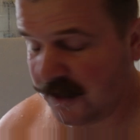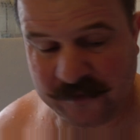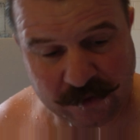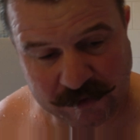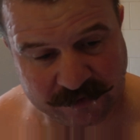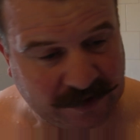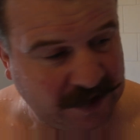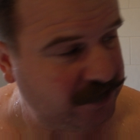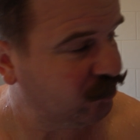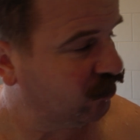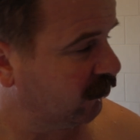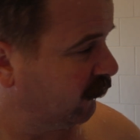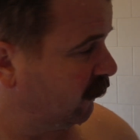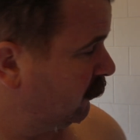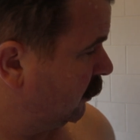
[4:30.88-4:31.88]
of
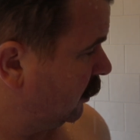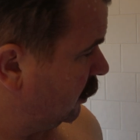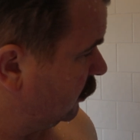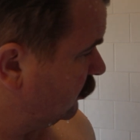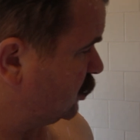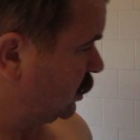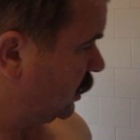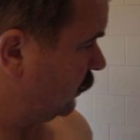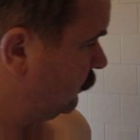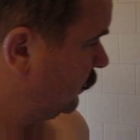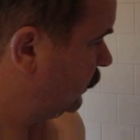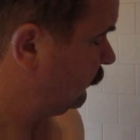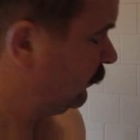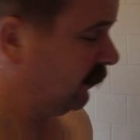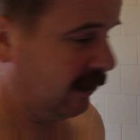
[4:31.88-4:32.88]
irritation from the last shave with
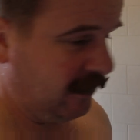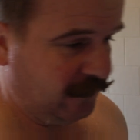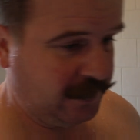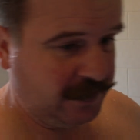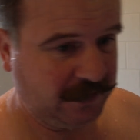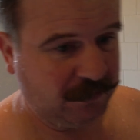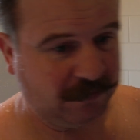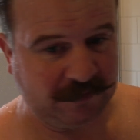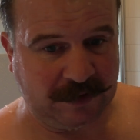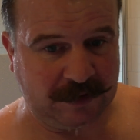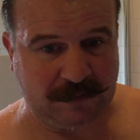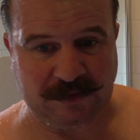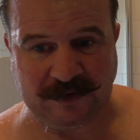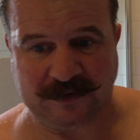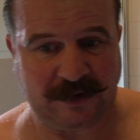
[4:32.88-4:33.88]
CV, what is it,
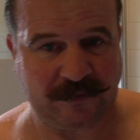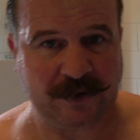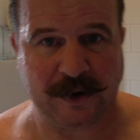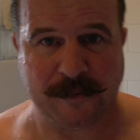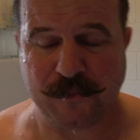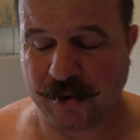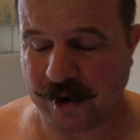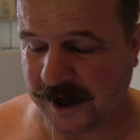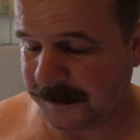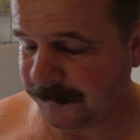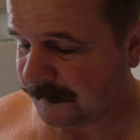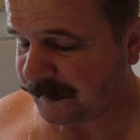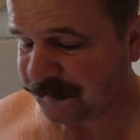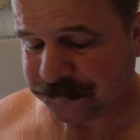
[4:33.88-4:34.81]
number 7, number 8.